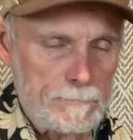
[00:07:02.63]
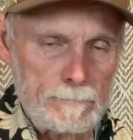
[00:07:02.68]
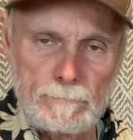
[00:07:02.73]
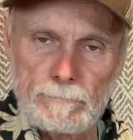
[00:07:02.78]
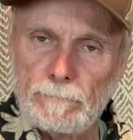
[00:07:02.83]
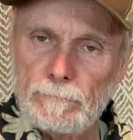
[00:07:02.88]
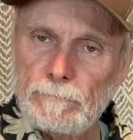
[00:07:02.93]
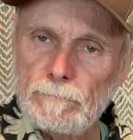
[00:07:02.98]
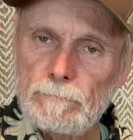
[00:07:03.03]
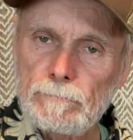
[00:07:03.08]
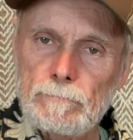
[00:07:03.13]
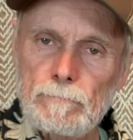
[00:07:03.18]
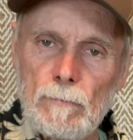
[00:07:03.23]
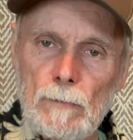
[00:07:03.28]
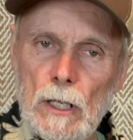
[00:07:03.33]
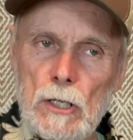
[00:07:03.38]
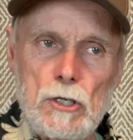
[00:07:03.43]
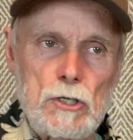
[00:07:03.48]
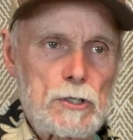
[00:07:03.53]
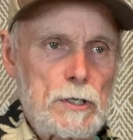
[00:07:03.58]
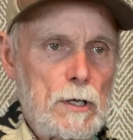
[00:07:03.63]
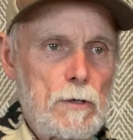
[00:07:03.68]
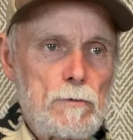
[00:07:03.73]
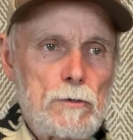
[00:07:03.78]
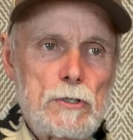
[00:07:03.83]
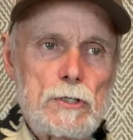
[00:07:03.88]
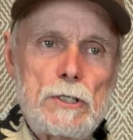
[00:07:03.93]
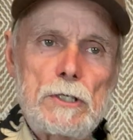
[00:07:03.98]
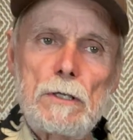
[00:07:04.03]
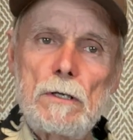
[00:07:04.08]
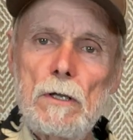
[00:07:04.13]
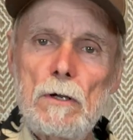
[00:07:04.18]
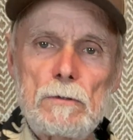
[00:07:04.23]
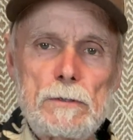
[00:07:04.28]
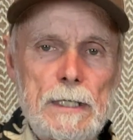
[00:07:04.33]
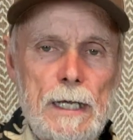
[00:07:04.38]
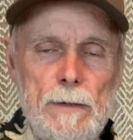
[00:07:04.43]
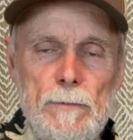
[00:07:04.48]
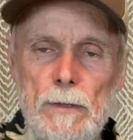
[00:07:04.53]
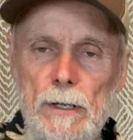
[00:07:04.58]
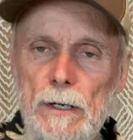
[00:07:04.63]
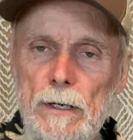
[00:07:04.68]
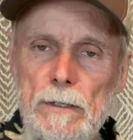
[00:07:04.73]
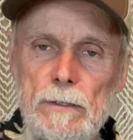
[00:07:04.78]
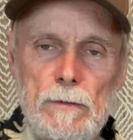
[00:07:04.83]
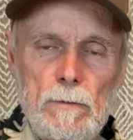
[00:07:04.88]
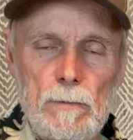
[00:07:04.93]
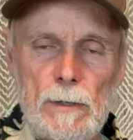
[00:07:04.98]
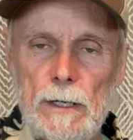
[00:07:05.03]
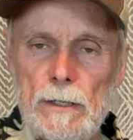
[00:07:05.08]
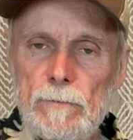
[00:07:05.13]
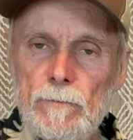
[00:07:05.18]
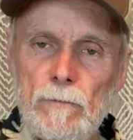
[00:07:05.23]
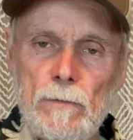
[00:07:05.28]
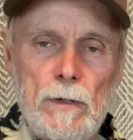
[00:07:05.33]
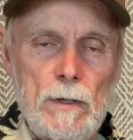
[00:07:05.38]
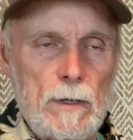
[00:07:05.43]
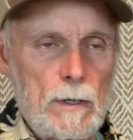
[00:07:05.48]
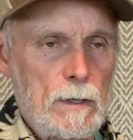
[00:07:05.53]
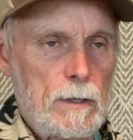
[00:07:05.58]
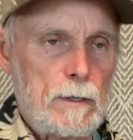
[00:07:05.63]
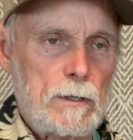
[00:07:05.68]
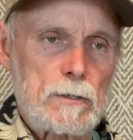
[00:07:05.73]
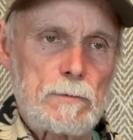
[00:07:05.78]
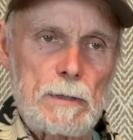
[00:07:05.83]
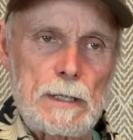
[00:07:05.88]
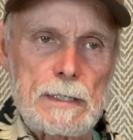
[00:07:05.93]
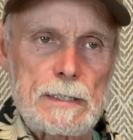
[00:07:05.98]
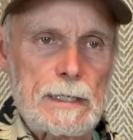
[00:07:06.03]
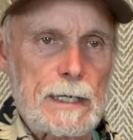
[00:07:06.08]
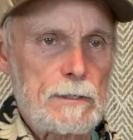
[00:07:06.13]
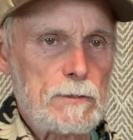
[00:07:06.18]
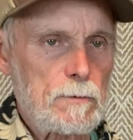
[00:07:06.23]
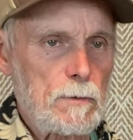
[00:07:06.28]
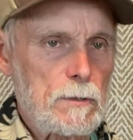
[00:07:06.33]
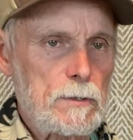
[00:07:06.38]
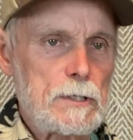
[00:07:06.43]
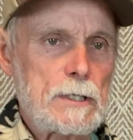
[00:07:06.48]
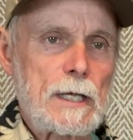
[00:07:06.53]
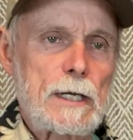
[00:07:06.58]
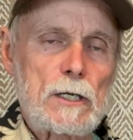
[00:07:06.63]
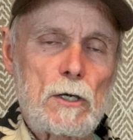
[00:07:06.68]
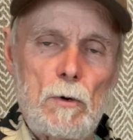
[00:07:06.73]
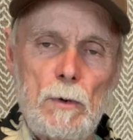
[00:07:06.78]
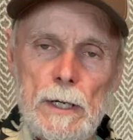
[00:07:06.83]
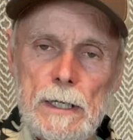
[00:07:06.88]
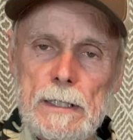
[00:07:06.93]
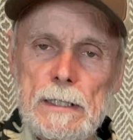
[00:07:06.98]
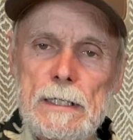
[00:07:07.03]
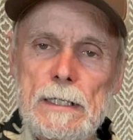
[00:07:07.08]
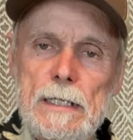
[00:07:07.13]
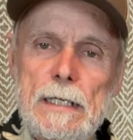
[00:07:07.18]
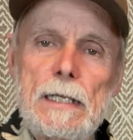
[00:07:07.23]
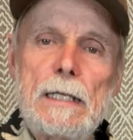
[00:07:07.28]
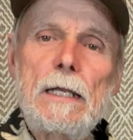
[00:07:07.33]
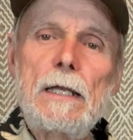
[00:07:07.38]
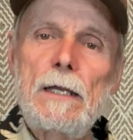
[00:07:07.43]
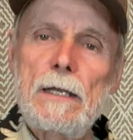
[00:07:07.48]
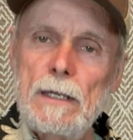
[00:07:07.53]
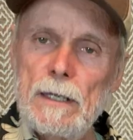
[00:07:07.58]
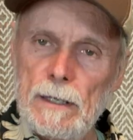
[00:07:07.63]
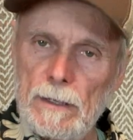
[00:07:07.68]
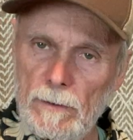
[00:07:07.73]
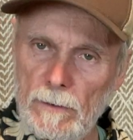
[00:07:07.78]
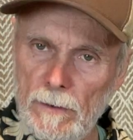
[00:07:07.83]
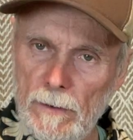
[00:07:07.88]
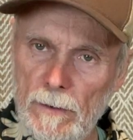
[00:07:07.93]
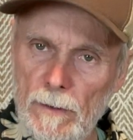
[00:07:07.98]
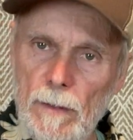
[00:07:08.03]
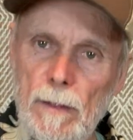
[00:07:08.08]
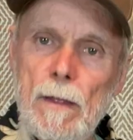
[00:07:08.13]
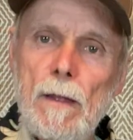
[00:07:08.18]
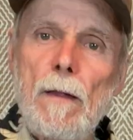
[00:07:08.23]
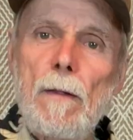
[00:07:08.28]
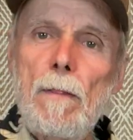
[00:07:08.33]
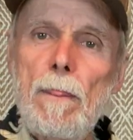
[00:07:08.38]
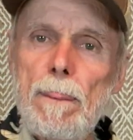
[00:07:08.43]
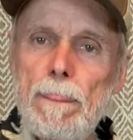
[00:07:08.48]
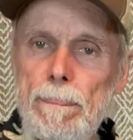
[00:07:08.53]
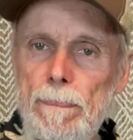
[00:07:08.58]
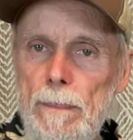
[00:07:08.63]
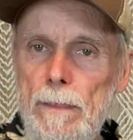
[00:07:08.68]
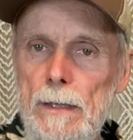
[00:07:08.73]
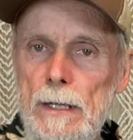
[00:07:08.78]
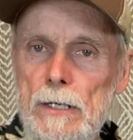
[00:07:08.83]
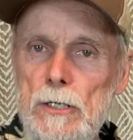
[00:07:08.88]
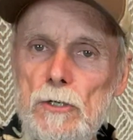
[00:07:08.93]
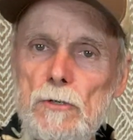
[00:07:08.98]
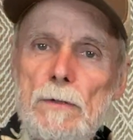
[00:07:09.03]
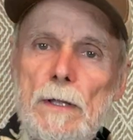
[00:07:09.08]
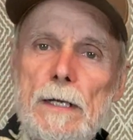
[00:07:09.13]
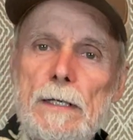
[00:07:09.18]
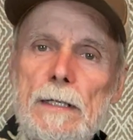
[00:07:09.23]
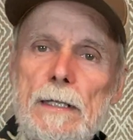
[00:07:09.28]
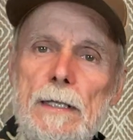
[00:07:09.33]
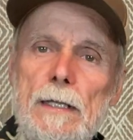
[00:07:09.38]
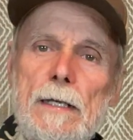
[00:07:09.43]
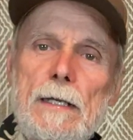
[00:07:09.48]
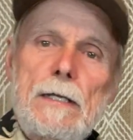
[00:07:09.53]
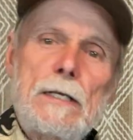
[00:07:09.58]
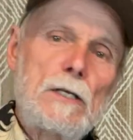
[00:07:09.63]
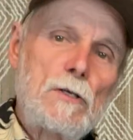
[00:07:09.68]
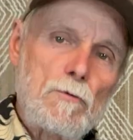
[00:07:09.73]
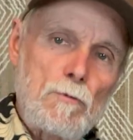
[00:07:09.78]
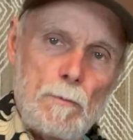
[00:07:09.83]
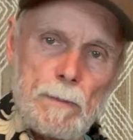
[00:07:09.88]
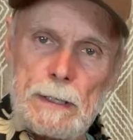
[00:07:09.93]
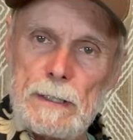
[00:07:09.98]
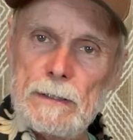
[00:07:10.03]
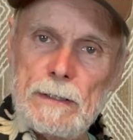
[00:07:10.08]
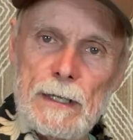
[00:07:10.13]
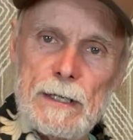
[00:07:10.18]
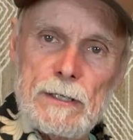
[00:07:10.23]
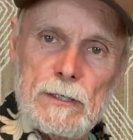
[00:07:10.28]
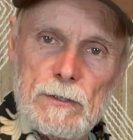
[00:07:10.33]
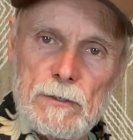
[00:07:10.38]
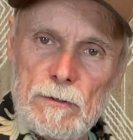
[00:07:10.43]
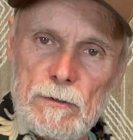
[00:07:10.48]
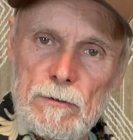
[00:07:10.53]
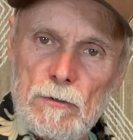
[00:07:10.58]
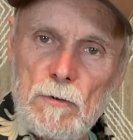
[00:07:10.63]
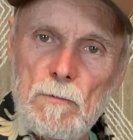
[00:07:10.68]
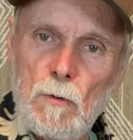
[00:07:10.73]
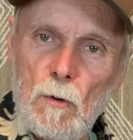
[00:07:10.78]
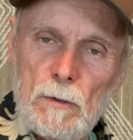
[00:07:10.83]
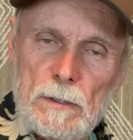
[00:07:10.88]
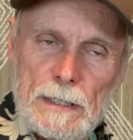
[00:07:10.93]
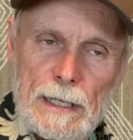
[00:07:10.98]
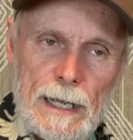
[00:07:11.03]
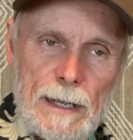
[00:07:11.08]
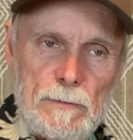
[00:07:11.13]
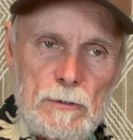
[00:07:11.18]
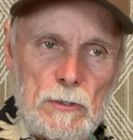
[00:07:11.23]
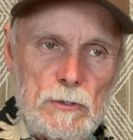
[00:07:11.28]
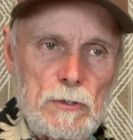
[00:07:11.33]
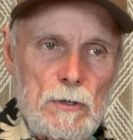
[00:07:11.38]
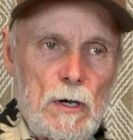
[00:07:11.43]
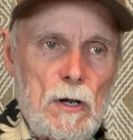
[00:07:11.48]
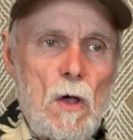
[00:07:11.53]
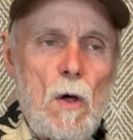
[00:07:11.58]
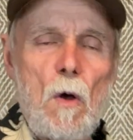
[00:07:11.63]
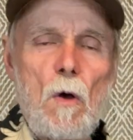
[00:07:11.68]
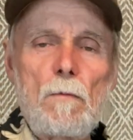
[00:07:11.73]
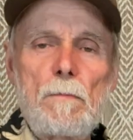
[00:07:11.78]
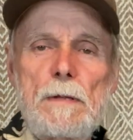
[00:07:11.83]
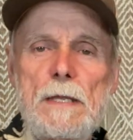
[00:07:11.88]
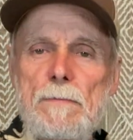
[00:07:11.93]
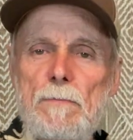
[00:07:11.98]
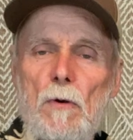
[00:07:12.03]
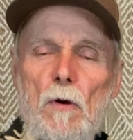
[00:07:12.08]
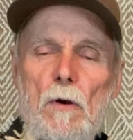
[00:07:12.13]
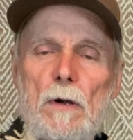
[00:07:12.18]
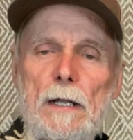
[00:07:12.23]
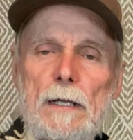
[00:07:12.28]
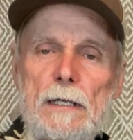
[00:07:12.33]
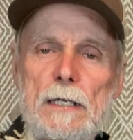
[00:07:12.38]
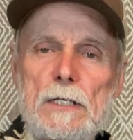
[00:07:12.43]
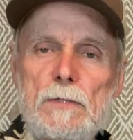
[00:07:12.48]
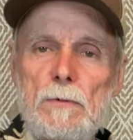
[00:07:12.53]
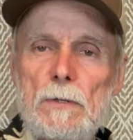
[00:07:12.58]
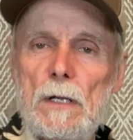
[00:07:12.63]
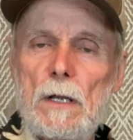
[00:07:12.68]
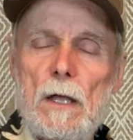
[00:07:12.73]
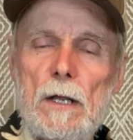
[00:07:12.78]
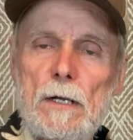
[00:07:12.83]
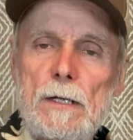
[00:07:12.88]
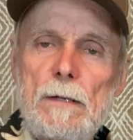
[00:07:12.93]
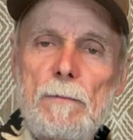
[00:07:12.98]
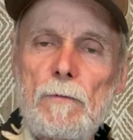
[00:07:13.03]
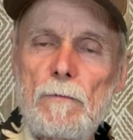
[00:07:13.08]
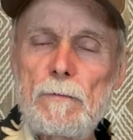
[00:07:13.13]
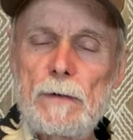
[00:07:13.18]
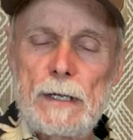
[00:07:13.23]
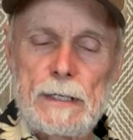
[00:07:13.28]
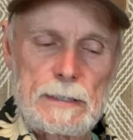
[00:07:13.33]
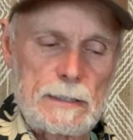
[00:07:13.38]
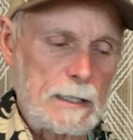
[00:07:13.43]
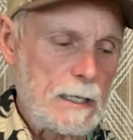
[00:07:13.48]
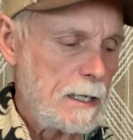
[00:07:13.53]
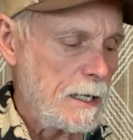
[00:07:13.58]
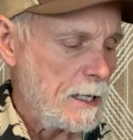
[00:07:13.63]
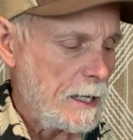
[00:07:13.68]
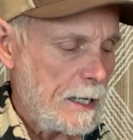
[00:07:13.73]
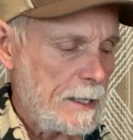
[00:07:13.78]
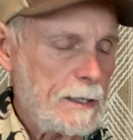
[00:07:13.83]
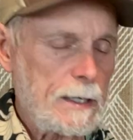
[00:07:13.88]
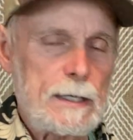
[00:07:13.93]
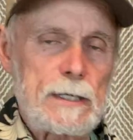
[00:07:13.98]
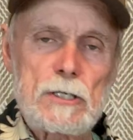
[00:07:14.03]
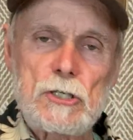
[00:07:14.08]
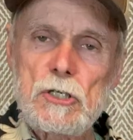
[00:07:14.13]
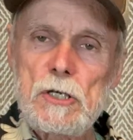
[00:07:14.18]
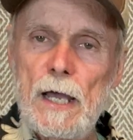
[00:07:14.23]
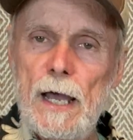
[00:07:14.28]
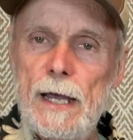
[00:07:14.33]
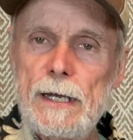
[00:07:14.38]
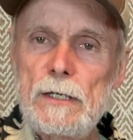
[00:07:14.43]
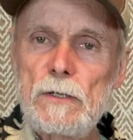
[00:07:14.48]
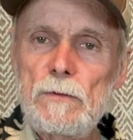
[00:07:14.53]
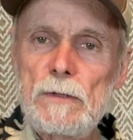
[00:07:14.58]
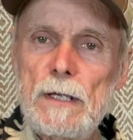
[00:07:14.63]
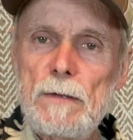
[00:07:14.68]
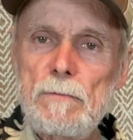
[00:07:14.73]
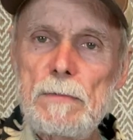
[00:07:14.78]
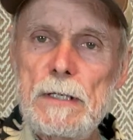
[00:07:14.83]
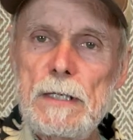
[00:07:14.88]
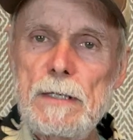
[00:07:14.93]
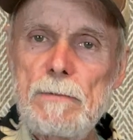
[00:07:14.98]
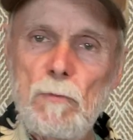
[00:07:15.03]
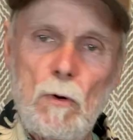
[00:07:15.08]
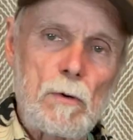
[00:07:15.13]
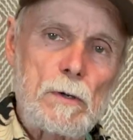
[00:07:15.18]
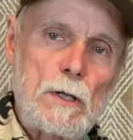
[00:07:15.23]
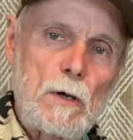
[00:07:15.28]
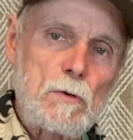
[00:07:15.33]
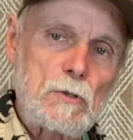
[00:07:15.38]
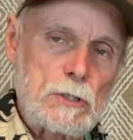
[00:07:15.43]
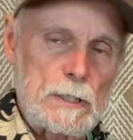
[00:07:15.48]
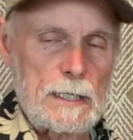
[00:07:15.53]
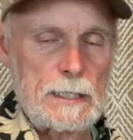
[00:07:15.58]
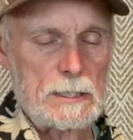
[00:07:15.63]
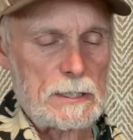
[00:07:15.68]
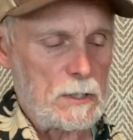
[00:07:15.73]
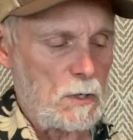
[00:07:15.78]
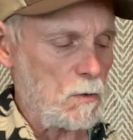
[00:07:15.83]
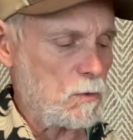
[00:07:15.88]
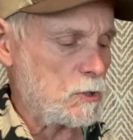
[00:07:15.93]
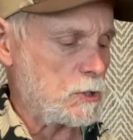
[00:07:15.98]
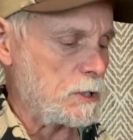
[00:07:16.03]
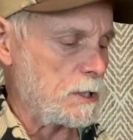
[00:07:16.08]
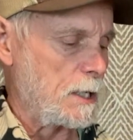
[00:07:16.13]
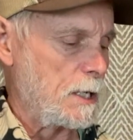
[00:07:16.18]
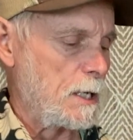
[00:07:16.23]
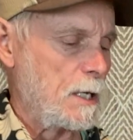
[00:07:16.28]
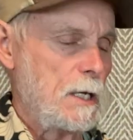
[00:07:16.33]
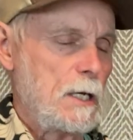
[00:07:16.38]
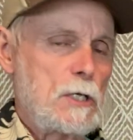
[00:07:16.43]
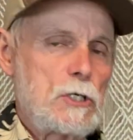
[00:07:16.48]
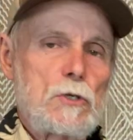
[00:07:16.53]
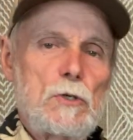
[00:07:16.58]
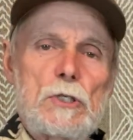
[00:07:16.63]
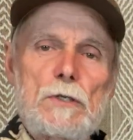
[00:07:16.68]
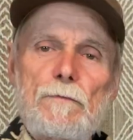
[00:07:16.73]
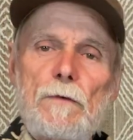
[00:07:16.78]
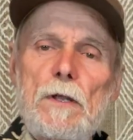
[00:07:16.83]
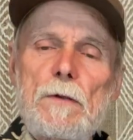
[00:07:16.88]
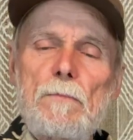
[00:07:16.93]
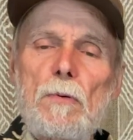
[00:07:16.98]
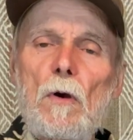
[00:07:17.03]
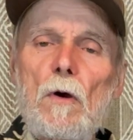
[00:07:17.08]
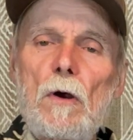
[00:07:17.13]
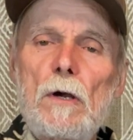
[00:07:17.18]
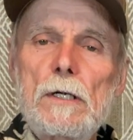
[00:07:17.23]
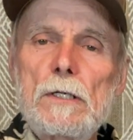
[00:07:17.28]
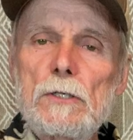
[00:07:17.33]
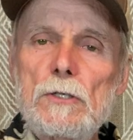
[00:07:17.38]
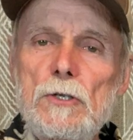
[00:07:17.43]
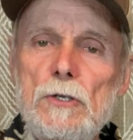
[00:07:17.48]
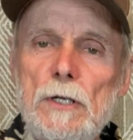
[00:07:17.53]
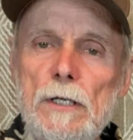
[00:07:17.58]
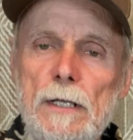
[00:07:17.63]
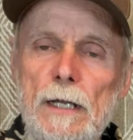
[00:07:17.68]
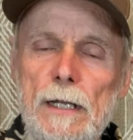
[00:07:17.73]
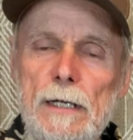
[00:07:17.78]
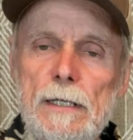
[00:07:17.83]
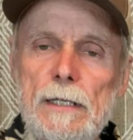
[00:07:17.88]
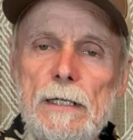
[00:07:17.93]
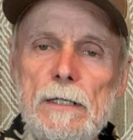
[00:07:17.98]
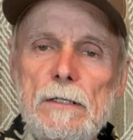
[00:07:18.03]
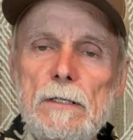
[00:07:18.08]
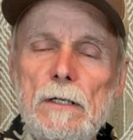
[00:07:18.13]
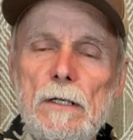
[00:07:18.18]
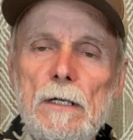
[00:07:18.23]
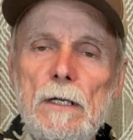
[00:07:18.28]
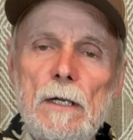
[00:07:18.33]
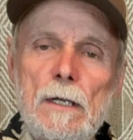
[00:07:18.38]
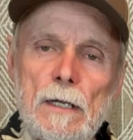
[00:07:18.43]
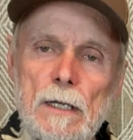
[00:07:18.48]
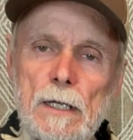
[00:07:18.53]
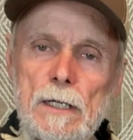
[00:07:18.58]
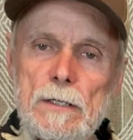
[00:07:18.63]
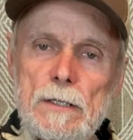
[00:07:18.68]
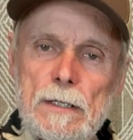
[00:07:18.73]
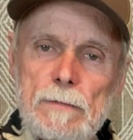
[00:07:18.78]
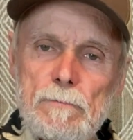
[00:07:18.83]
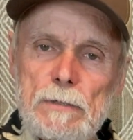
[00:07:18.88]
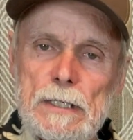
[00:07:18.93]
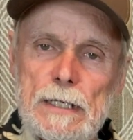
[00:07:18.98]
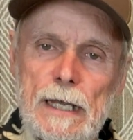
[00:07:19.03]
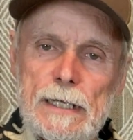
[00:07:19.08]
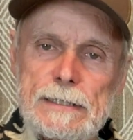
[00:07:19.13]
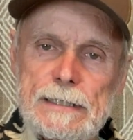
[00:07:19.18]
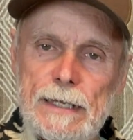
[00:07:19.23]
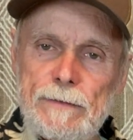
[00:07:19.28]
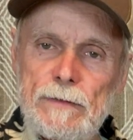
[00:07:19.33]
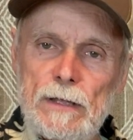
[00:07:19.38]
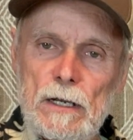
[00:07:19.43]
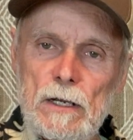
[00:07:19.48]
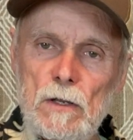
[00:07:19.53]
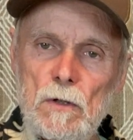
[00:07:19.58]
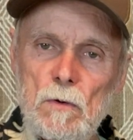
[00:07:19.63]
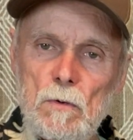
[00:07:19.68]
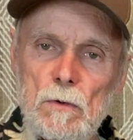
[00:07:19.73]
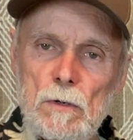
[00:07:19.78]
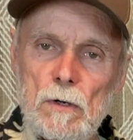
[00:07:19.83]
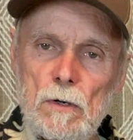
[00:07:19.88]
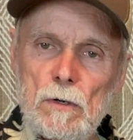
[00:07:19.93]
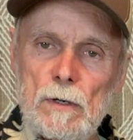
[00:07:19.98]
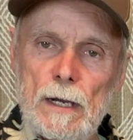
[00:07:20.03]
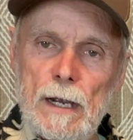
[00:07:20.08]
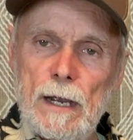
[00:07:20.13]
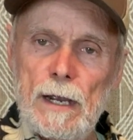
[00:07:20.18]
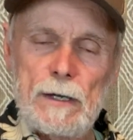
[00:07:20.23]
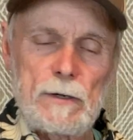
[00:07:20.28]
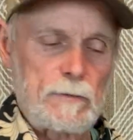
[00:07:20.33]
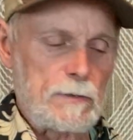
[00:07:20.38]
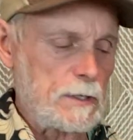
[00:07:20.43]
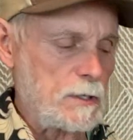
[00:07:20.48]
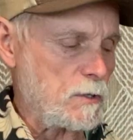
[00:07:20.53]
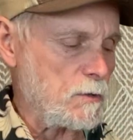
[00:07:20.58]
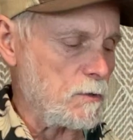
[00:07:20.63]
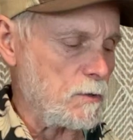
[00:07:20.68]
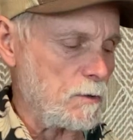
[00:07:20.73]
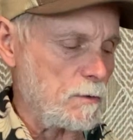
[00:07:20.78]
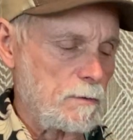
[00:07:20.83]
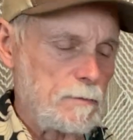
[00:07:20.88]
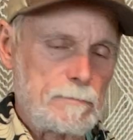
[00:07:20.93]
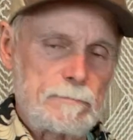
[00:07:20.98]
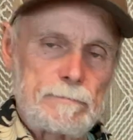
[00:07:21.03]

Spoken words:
You stay on the G a long time there, you know, right? Many times you want, you got a quick D, and you do that again, and then you repeat that 2 more times. You know, so a long B part, I guess, with a lot of improvising. And they get slidey on that B, more notes, less notes. So it's a fun part. So you can kind of get. It'd be nice to have that lower or higher thing you do.